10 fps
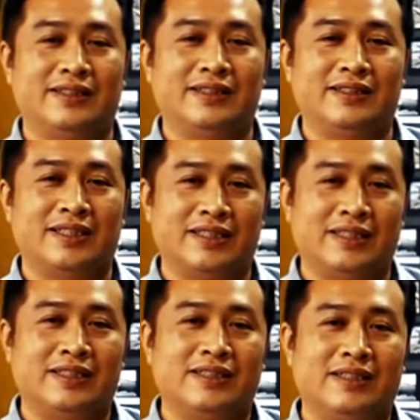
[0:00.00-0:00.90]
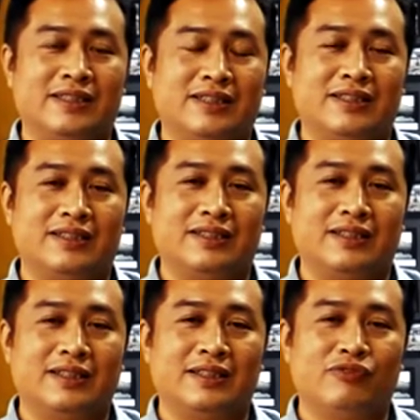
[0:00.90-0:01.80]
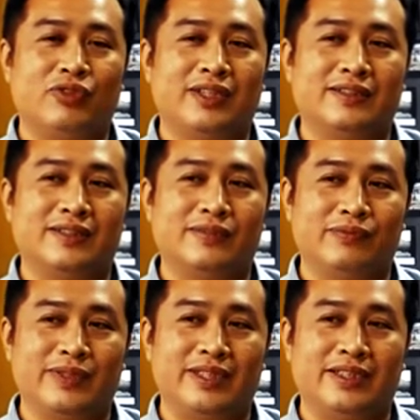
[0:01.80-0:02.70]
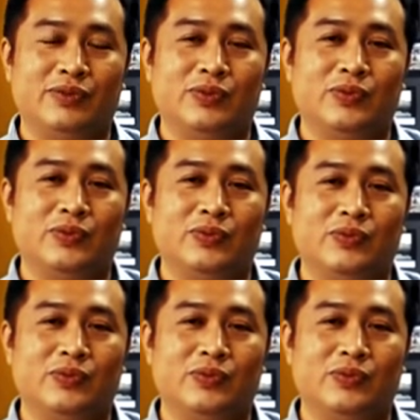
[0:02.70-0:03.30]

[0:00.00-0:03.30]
serif typefaces are best to be used